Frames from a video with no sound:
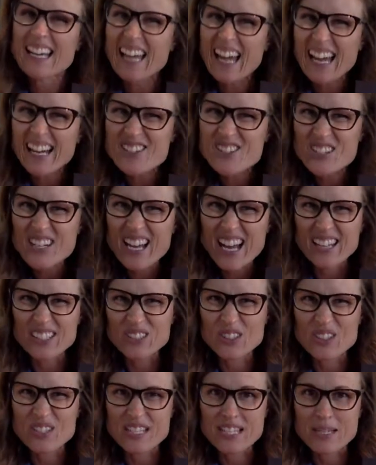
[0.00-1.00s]
Actually kind of
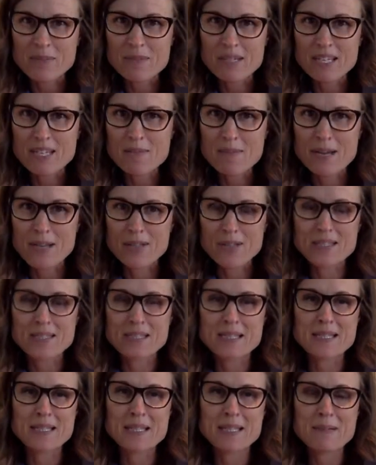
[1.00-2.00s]
looks like Mickey Mouse,
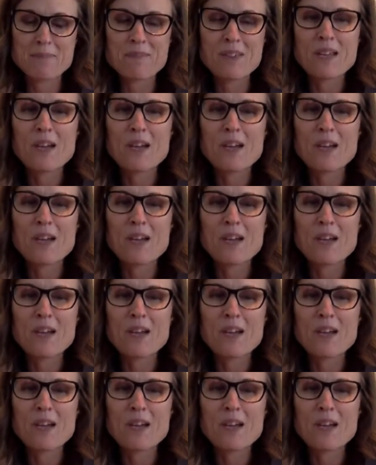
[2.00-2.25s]
doesn't it?